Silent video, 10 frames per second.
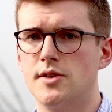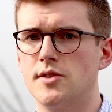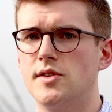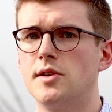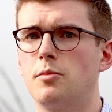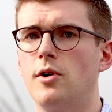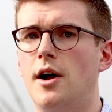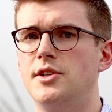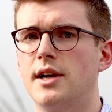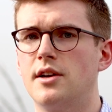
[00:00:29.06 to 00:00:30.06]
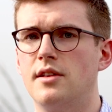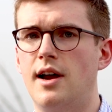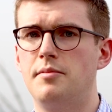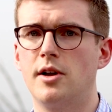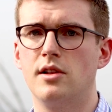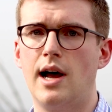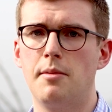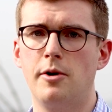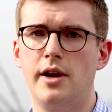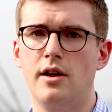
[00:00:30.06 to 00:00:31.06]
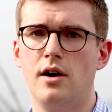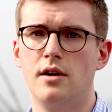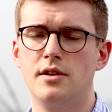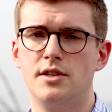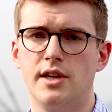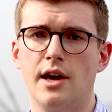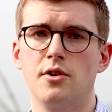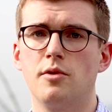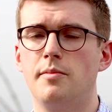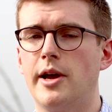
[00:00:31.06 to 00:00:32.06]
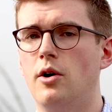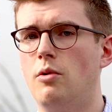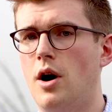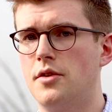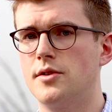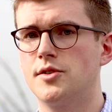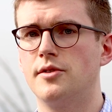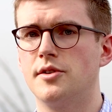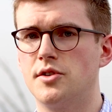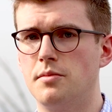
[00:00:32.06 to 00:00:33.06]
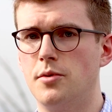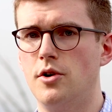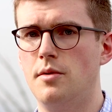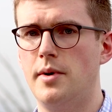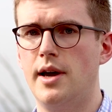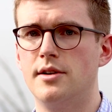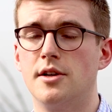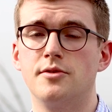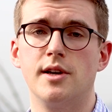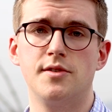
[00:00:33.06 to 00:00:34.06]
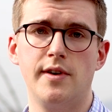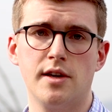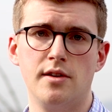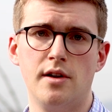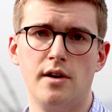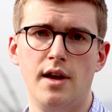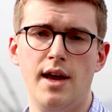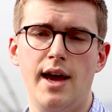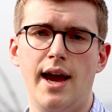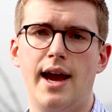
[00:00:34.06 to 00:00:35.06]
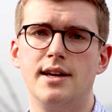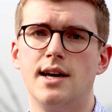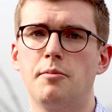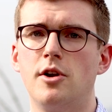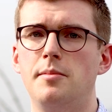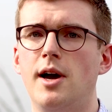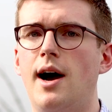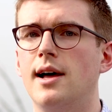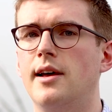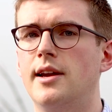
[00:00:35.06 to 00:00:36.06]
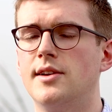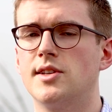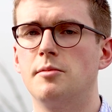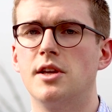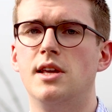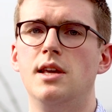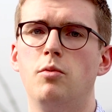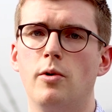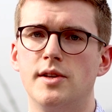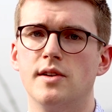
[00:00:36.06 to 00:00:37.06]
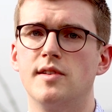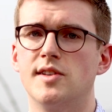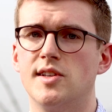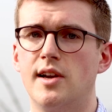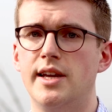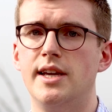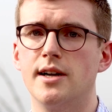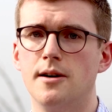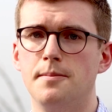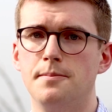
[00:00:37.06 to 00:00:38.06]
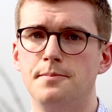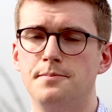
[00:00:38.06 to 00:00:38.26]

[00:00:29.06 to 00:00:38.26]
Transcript: So this is a project that I've been collaborating on together with my co-authors Christian Böhm and Andreas Fichner, and I'm going to be highlighting some of the key points of this study here.